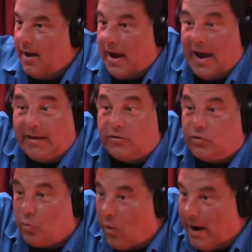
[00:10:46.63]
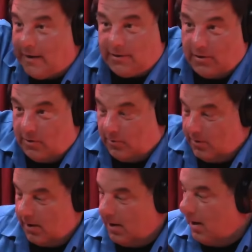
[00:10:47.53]
I swear to you,
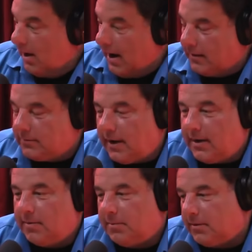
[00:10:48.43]
I say to him,